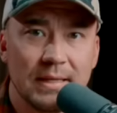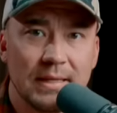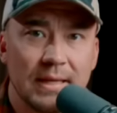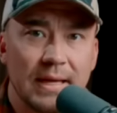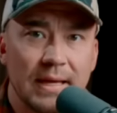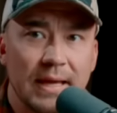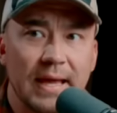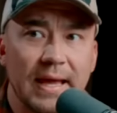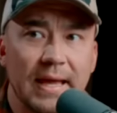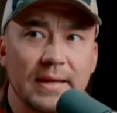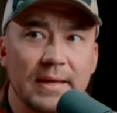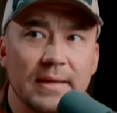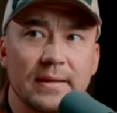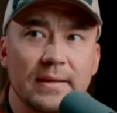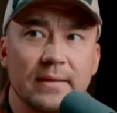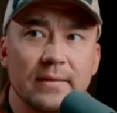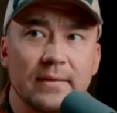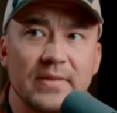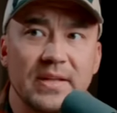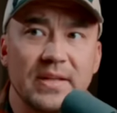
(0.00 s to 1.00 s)
And
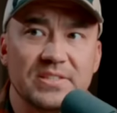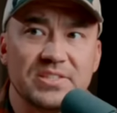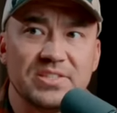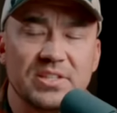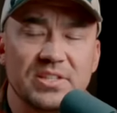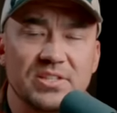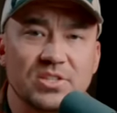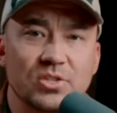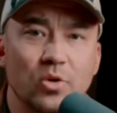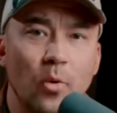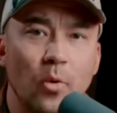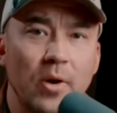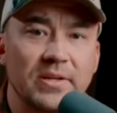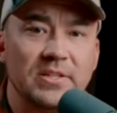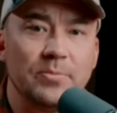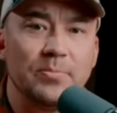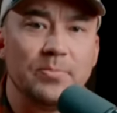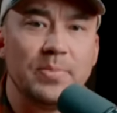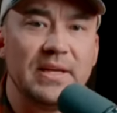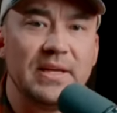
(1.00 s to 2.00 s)
this is going to
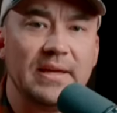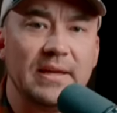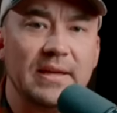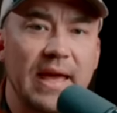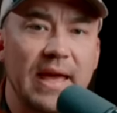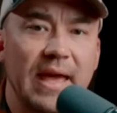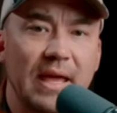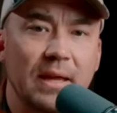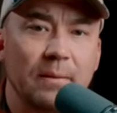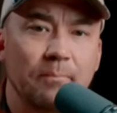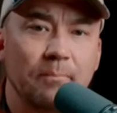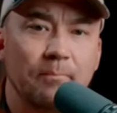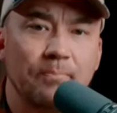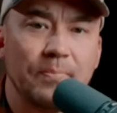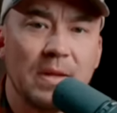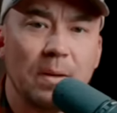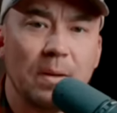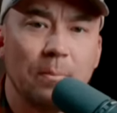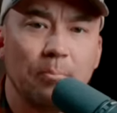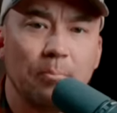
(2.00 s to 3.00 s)
be a
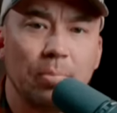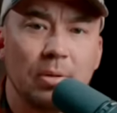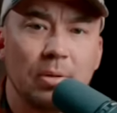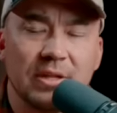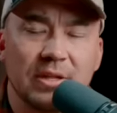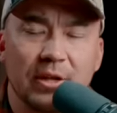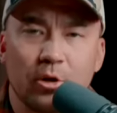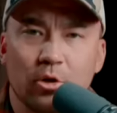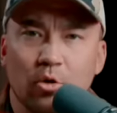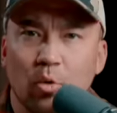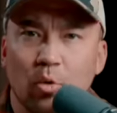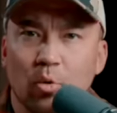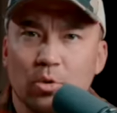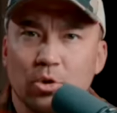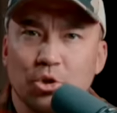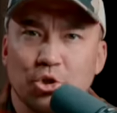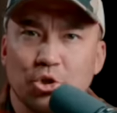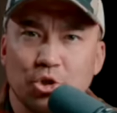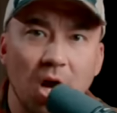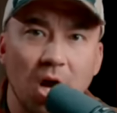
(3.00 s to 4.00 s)
political
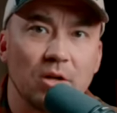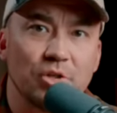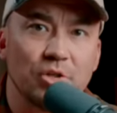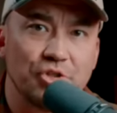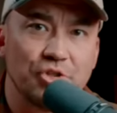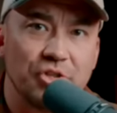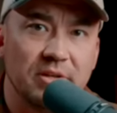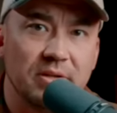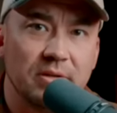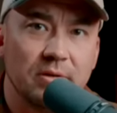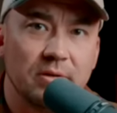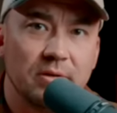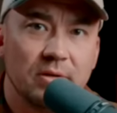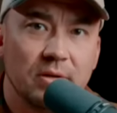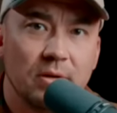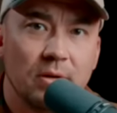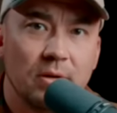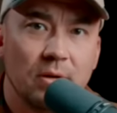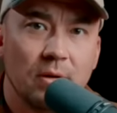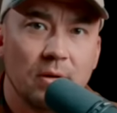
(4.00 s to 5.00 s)
junction
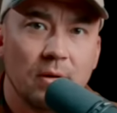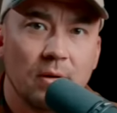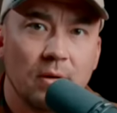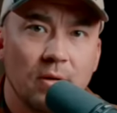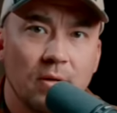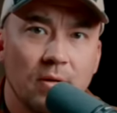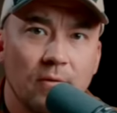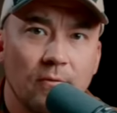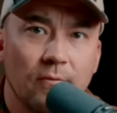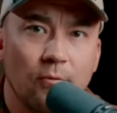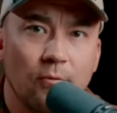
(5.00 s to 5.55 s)
for